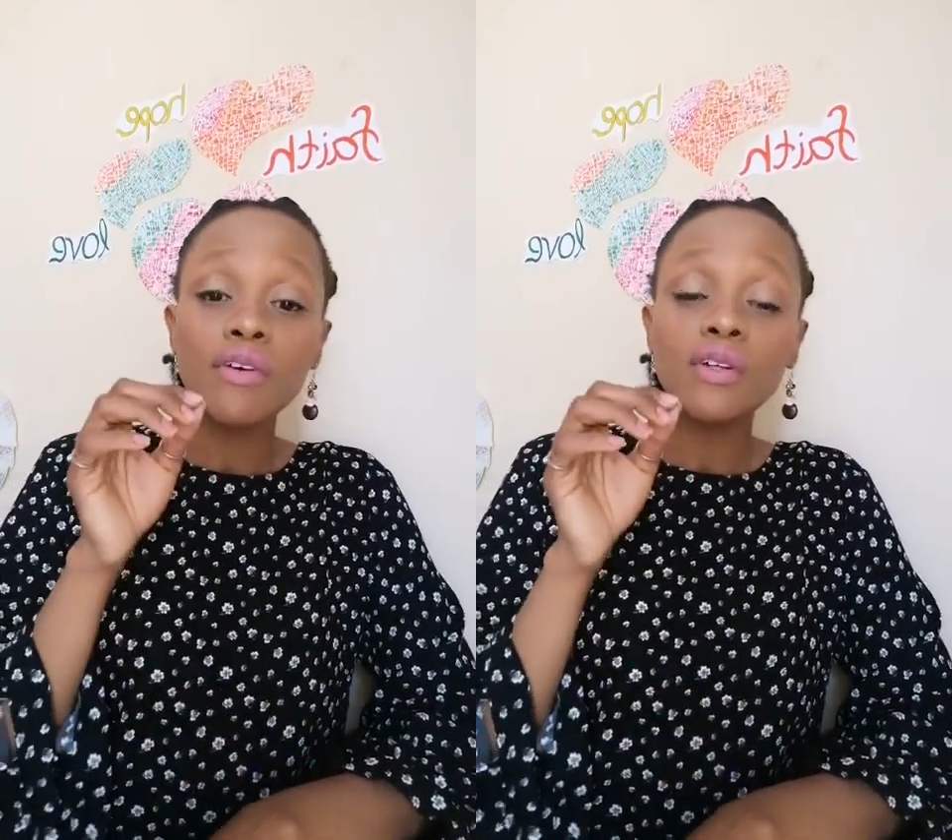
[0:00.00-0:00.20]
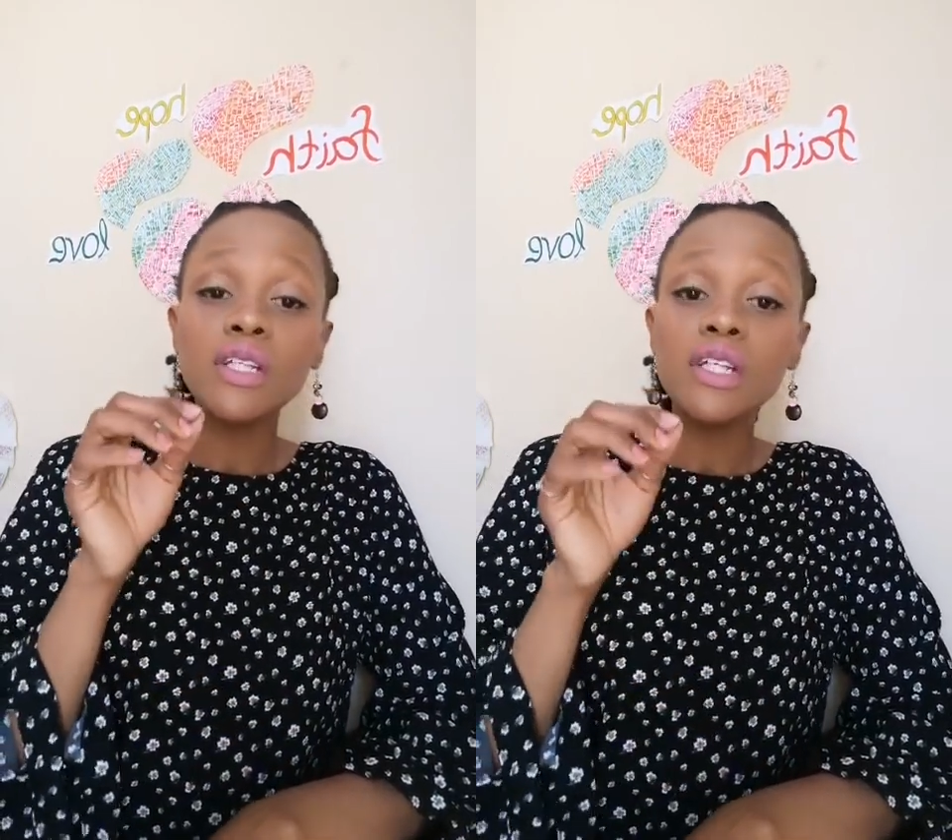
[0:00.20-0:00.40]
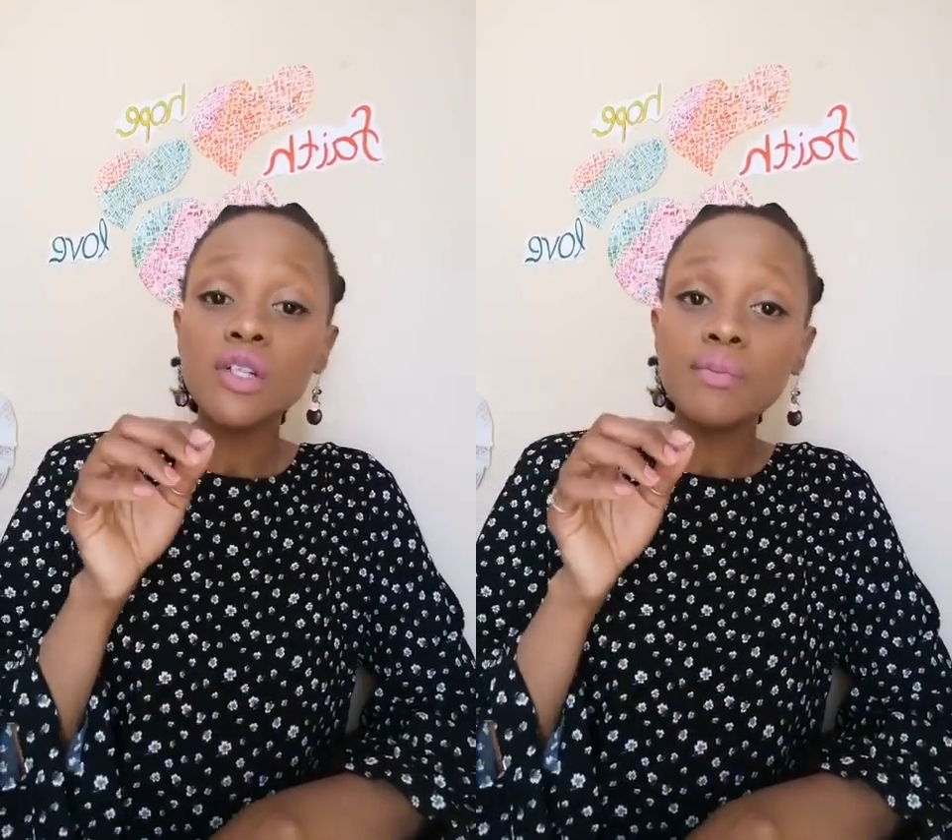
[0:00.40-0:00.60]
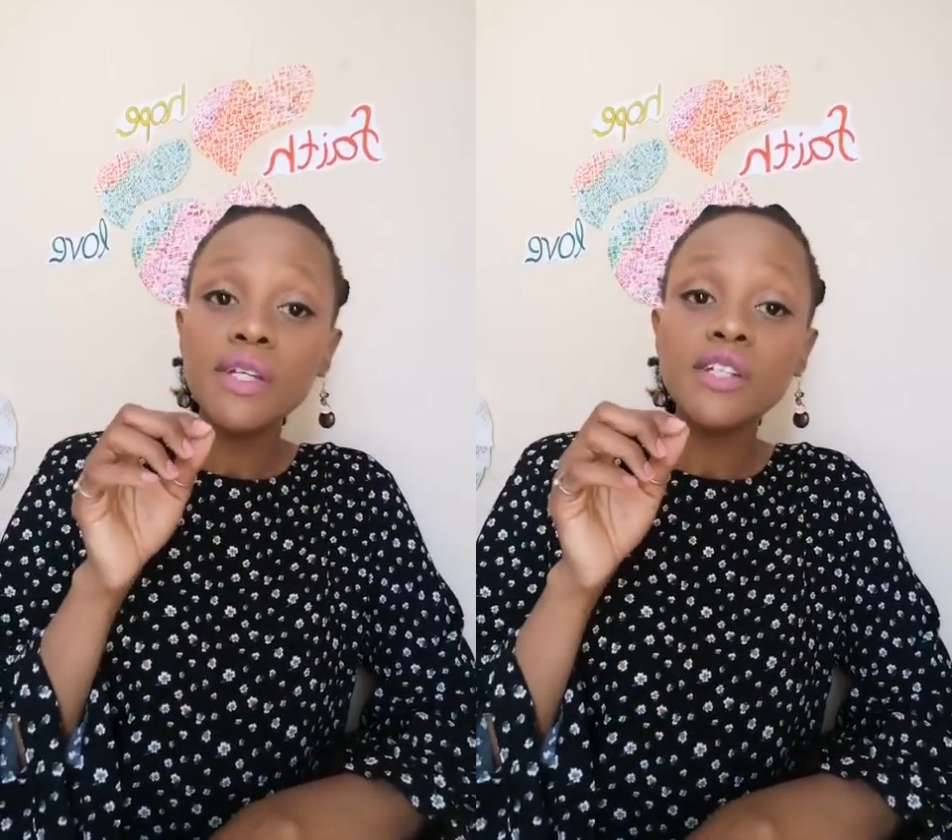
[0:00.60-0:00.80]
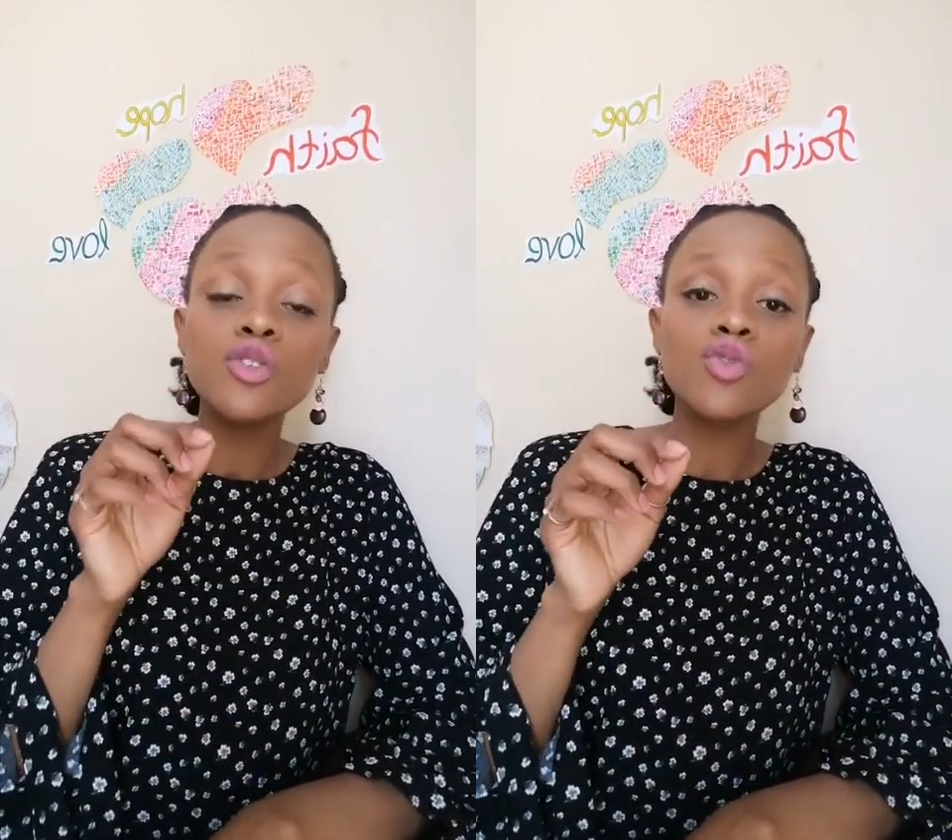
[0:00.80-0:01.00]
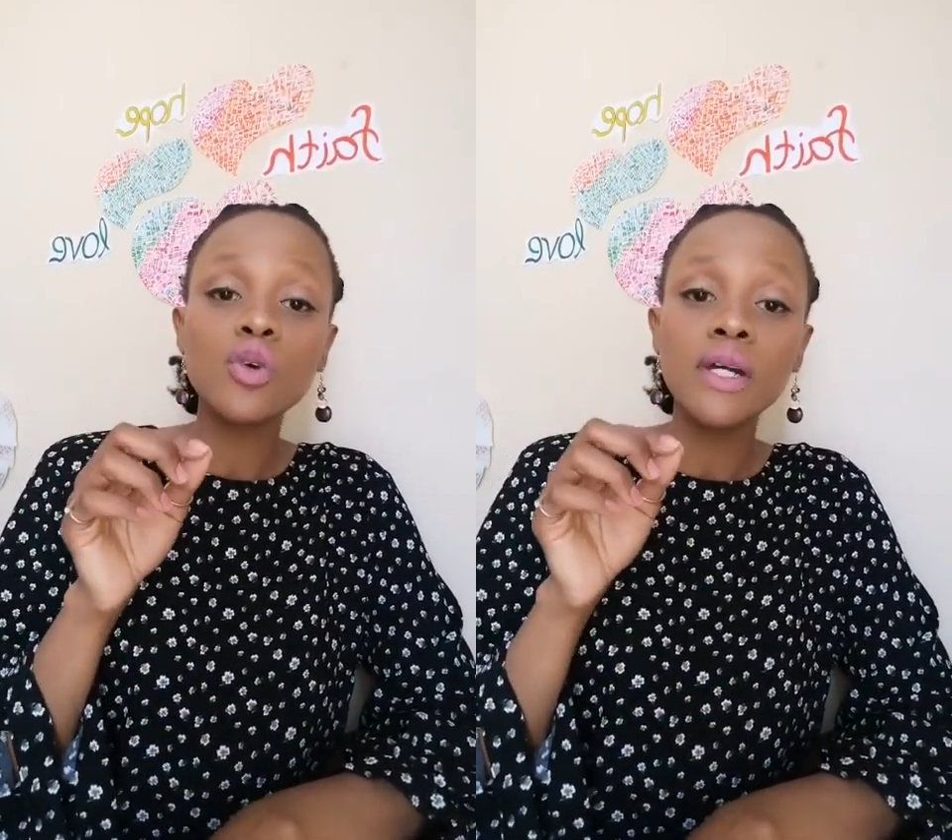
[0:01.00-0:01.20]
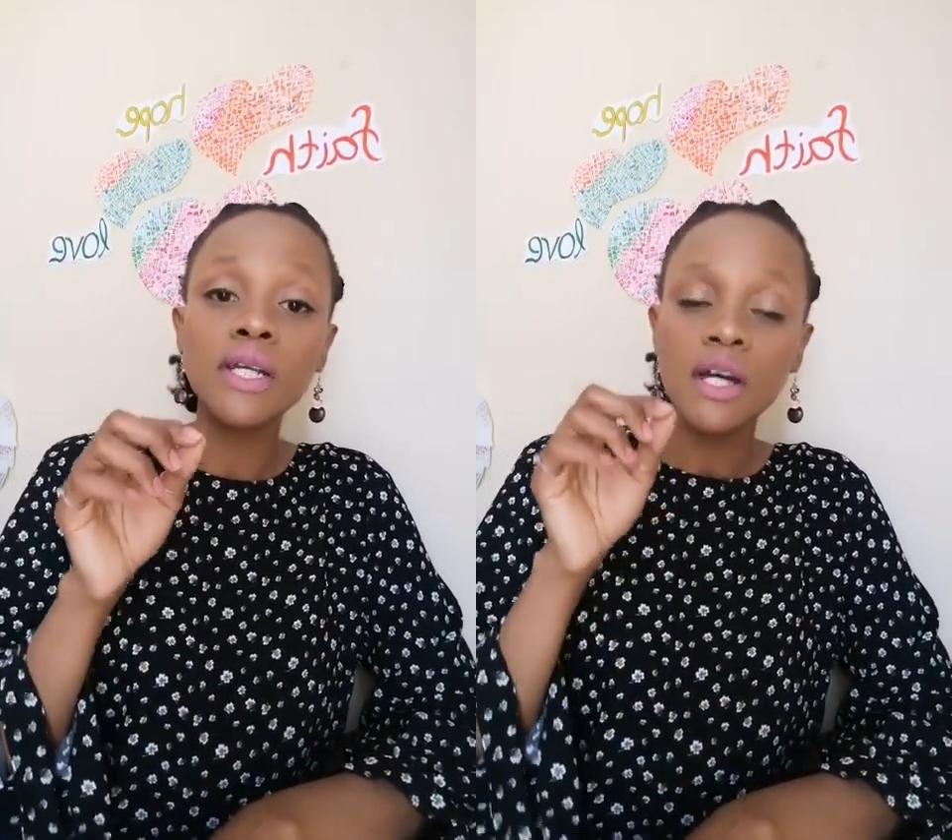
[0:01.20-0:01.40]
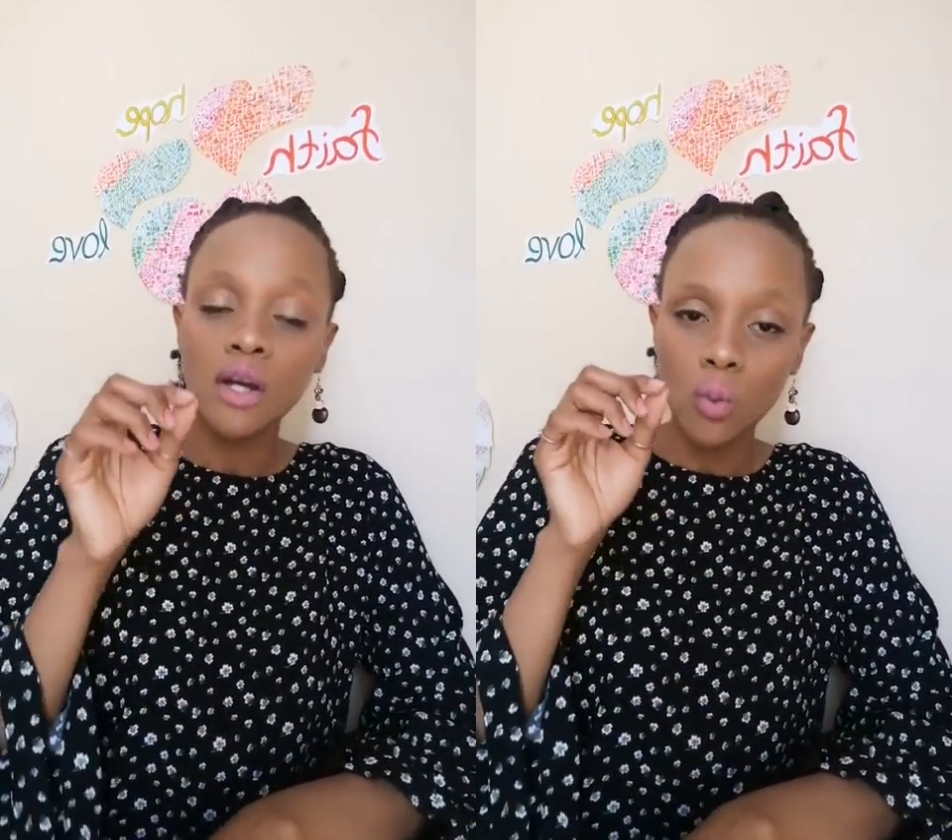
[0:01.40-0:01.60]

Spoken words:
foundation be destroyed,